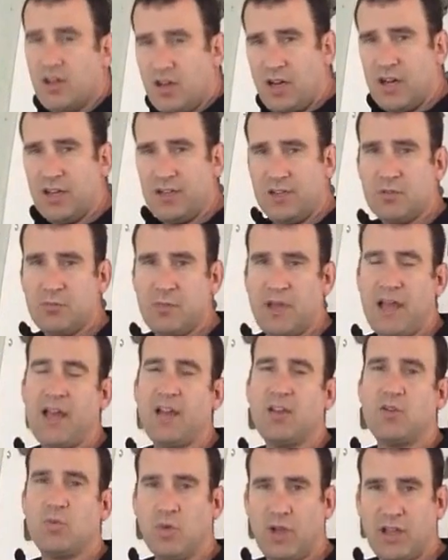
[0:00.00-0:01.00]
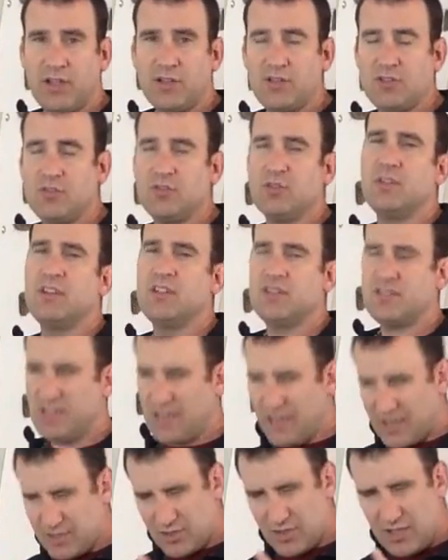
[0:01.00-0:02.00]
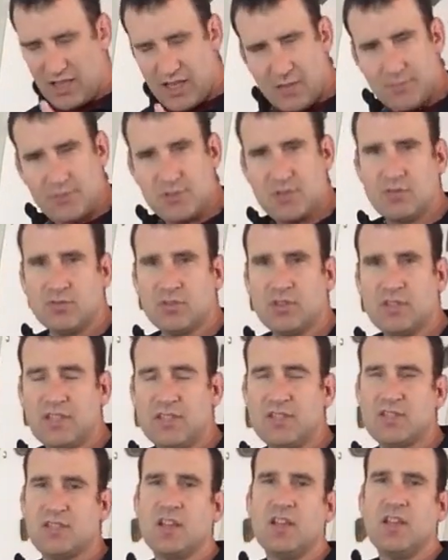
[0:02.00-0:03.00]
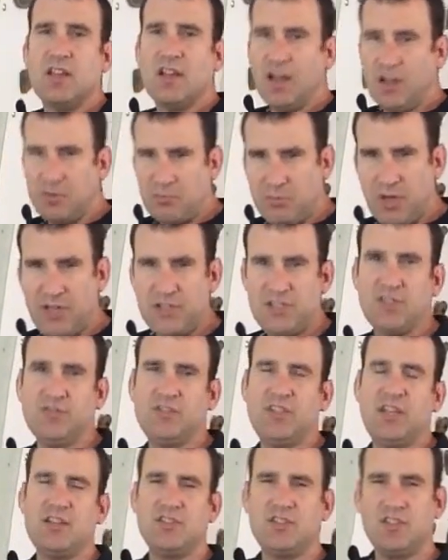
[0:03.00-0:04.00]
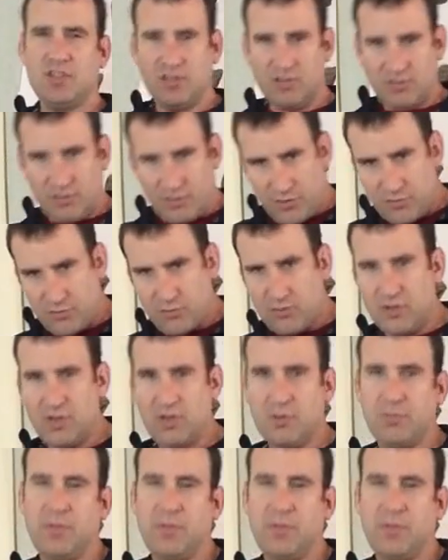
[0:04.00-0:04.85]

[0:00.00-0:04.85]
on your back while you're doing this. It actually helps to release a bunch of tension through your